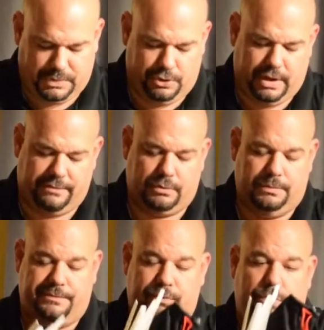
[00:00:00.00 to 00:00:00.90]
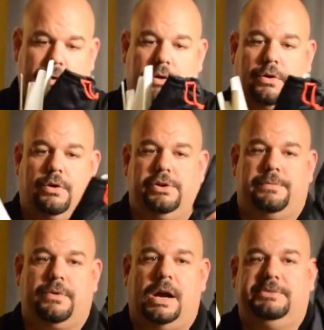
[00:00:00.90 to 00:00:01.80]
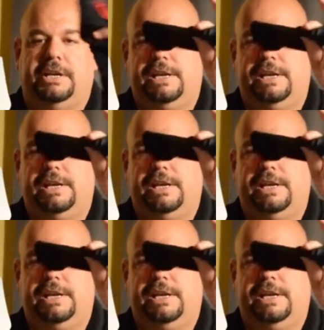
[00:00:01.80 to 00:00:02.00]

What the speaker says: You have room for all your props.